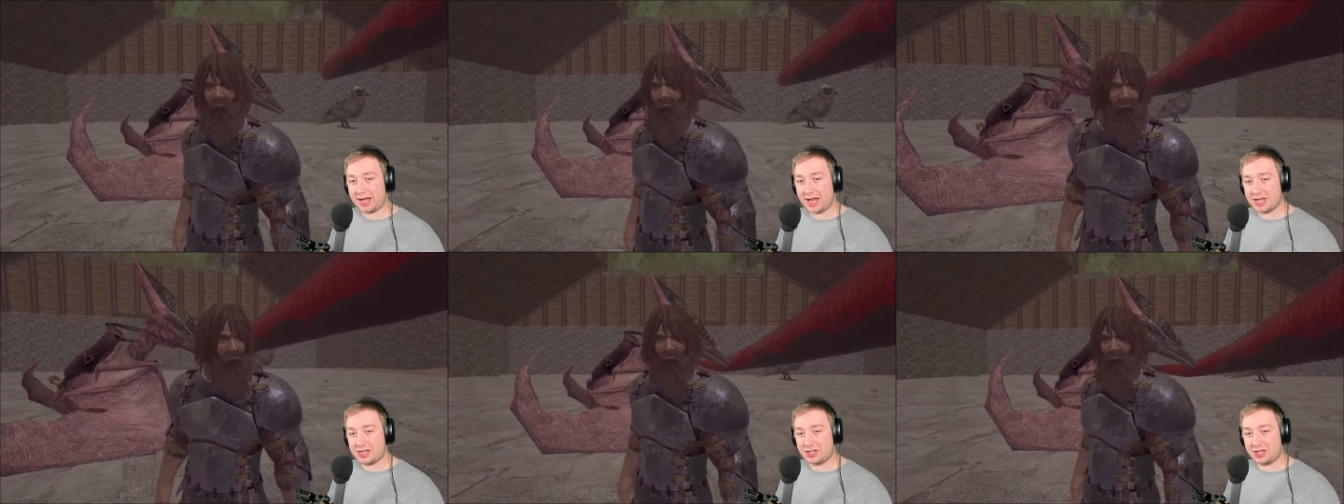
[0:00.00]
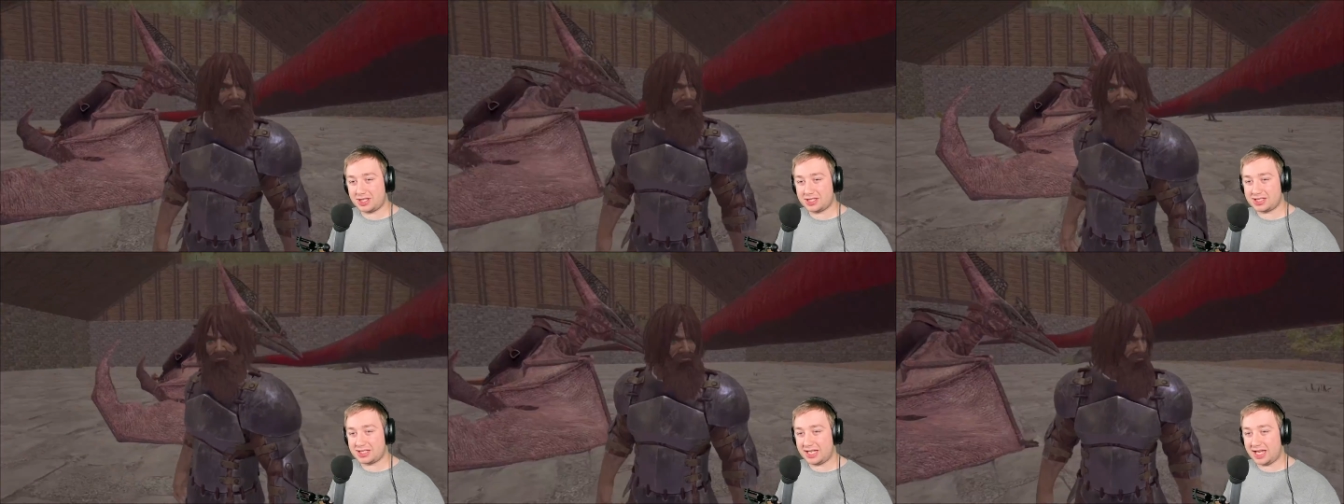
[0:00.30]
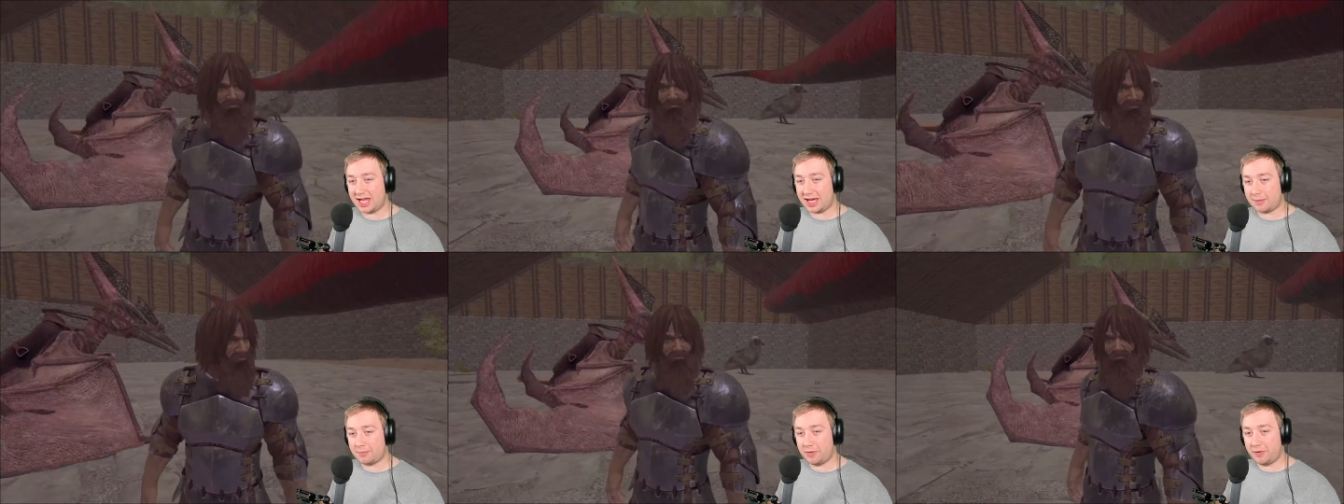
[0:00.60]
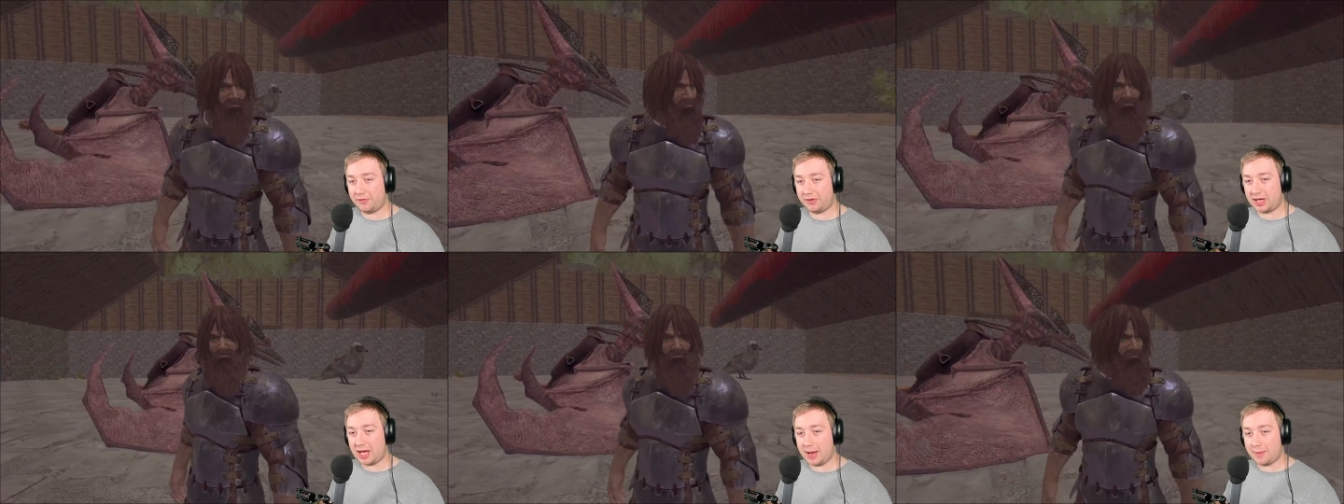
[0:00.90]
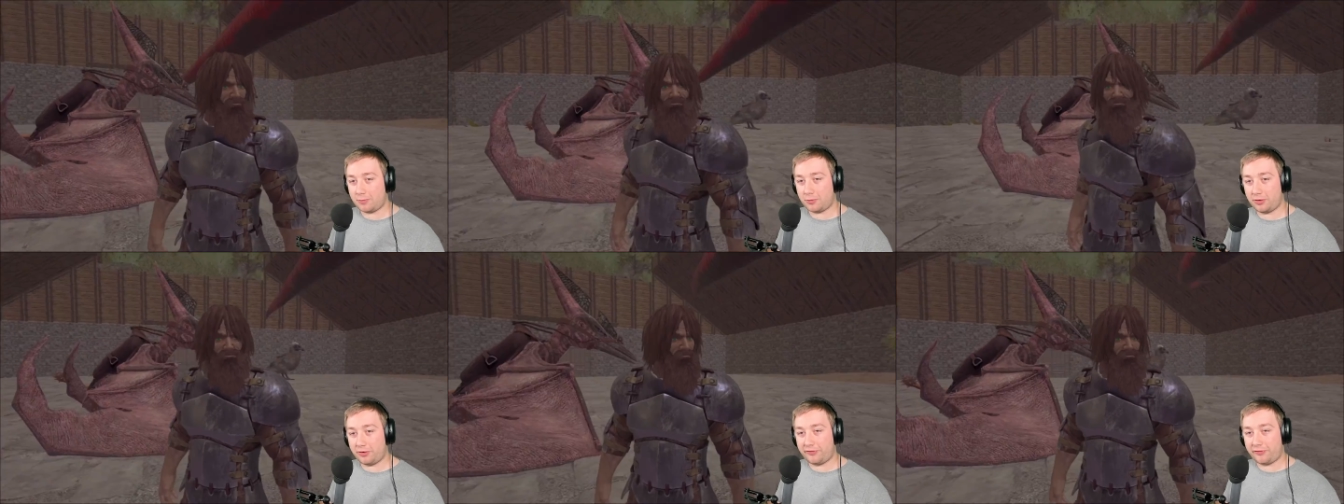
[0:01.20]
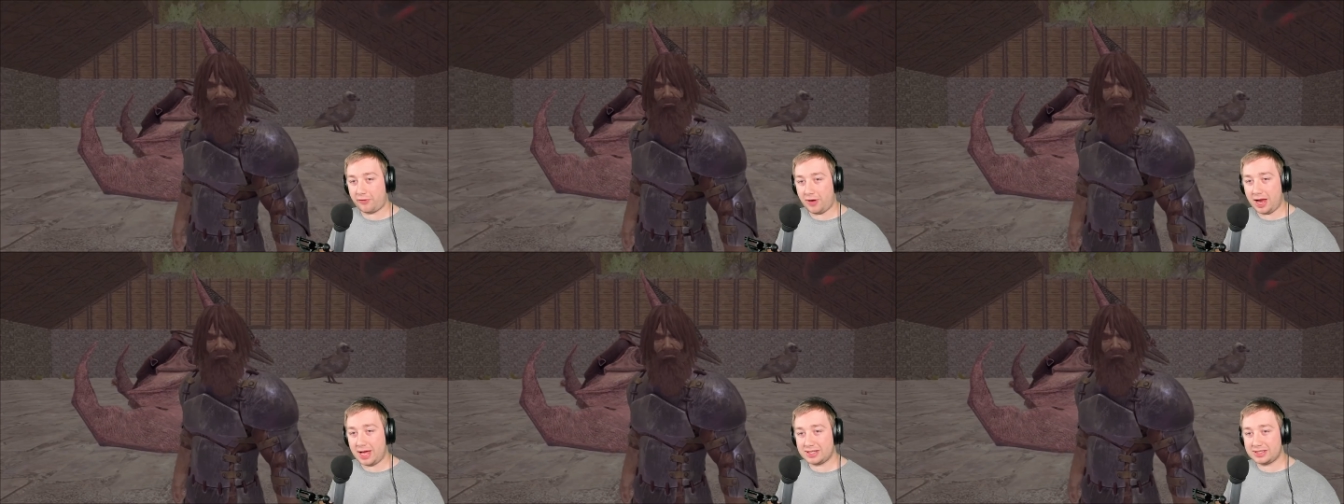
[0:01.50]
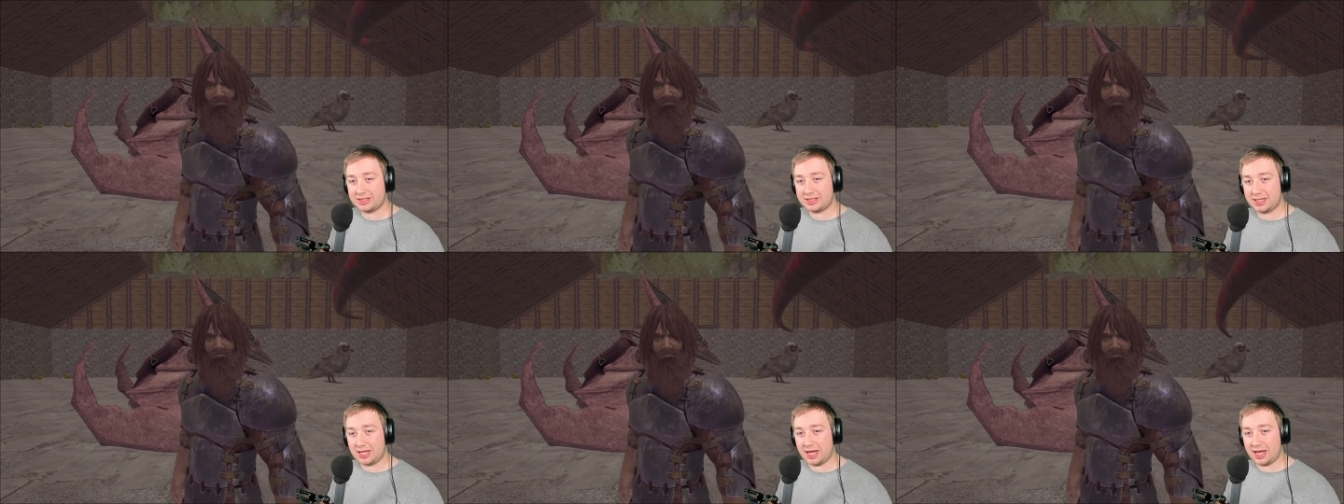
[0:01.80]
and as you can see, I can move the camera real
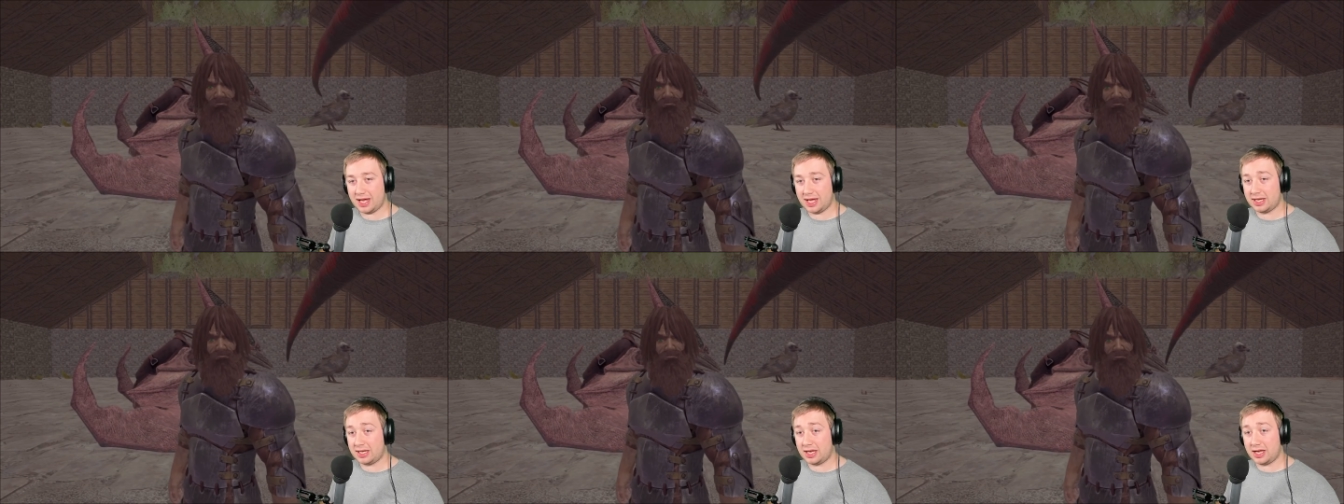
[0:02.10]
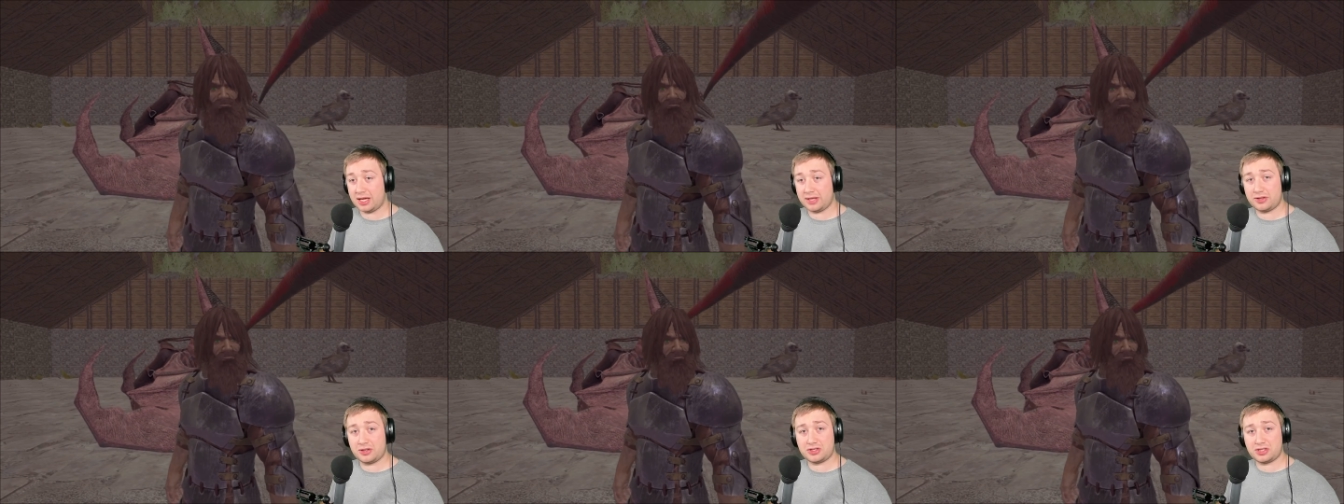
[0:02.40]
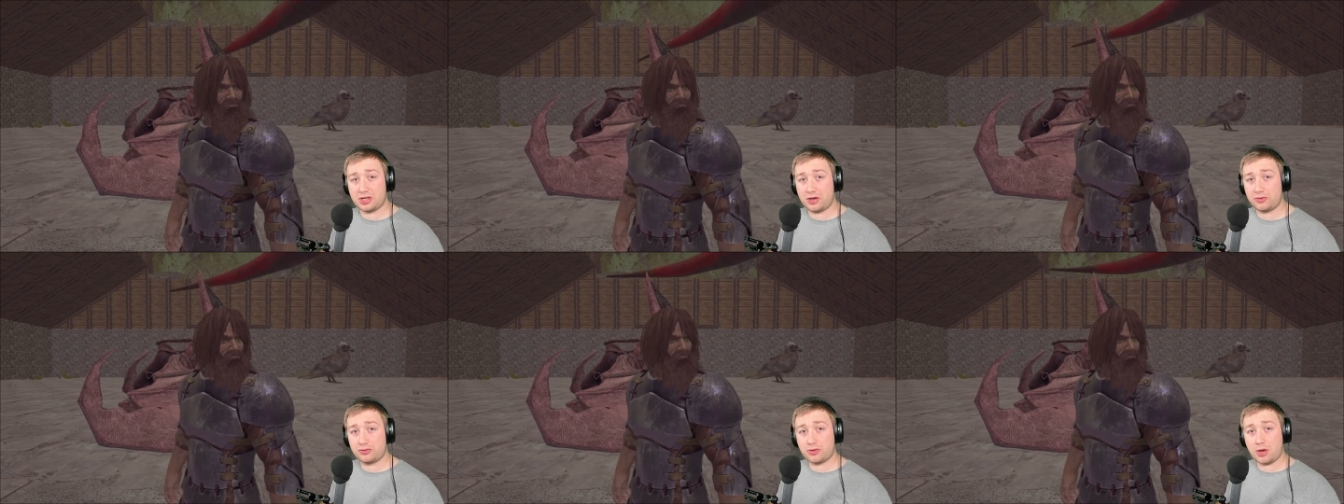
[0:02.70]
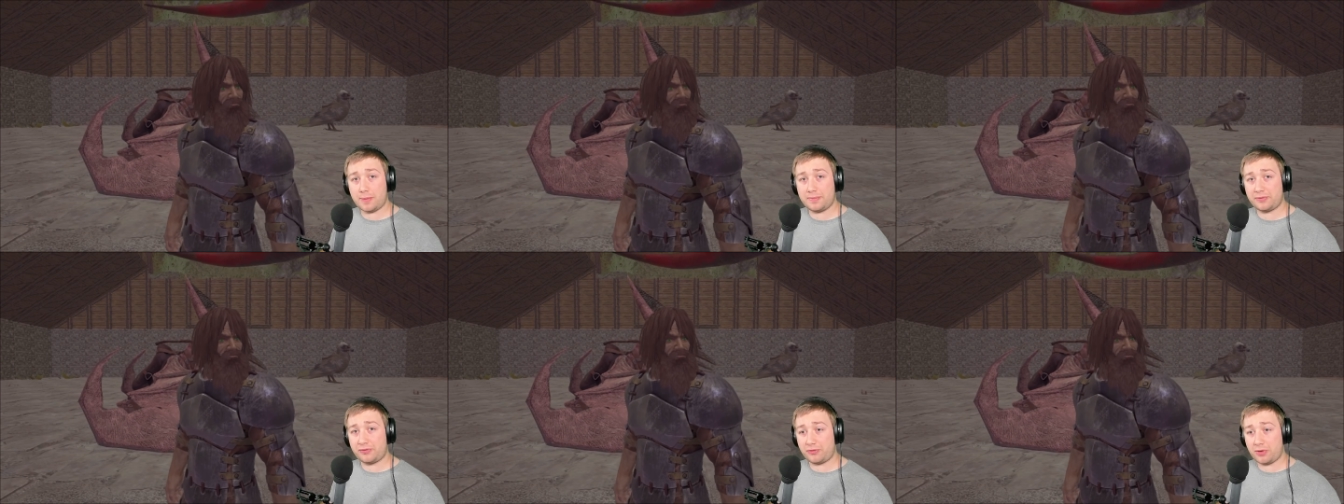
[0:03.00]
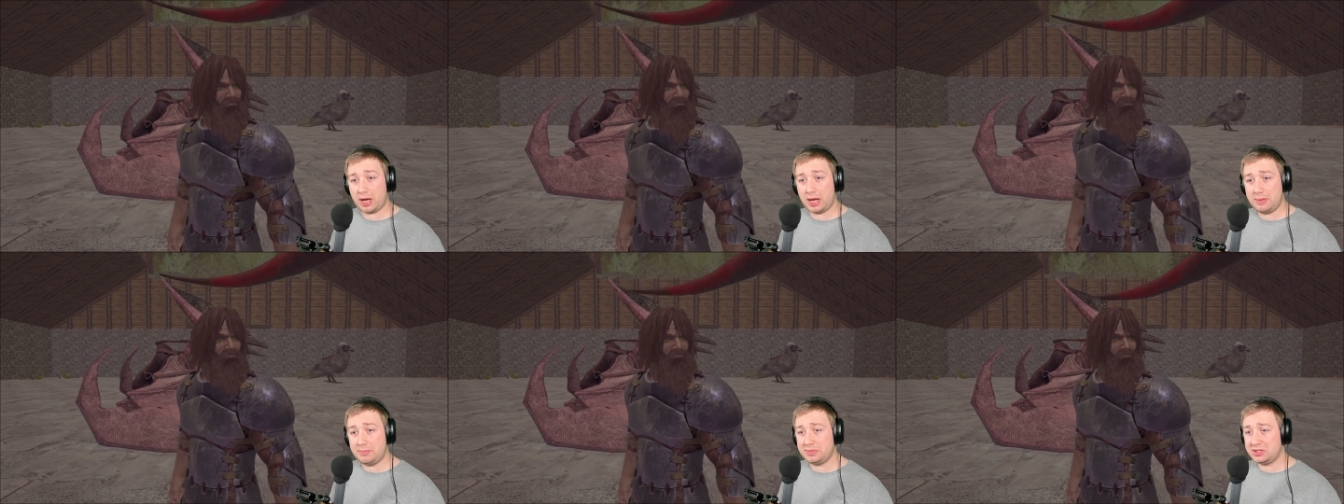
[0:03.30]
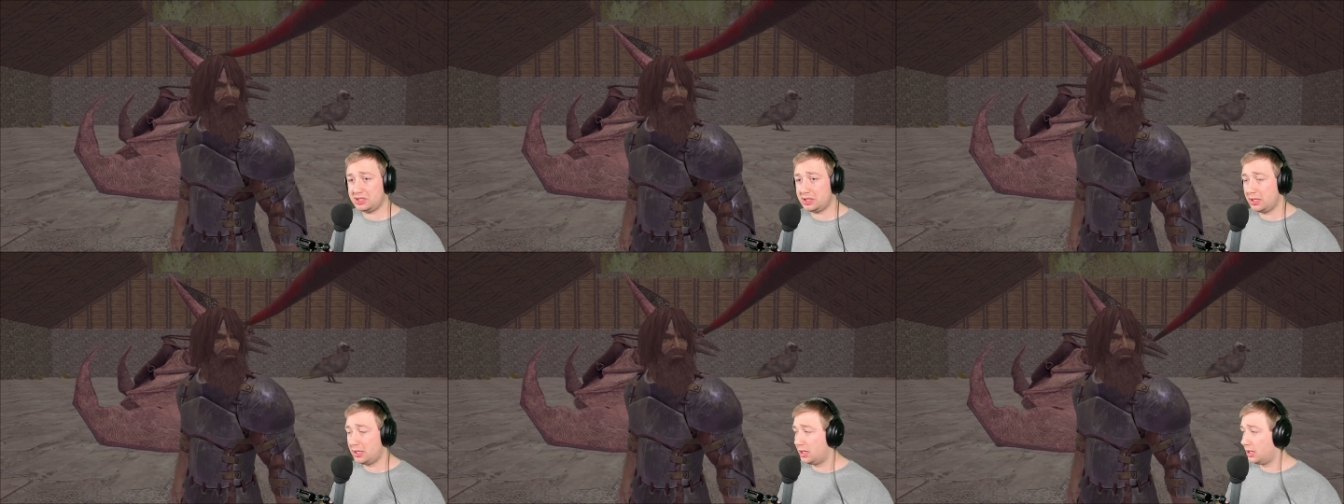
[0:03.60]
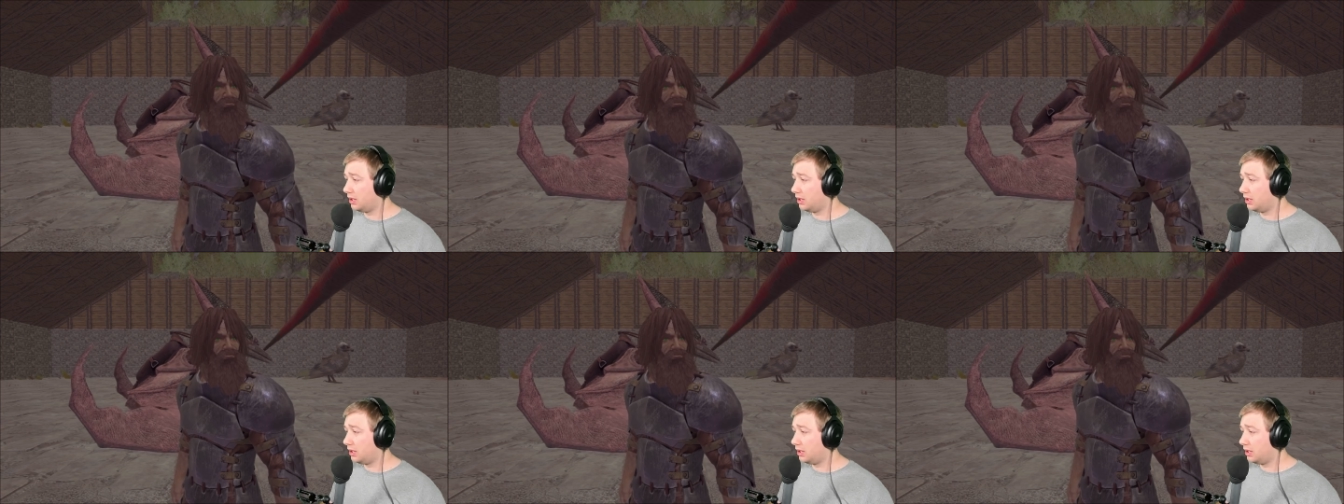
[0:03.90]
fast, and there's no dropped frames,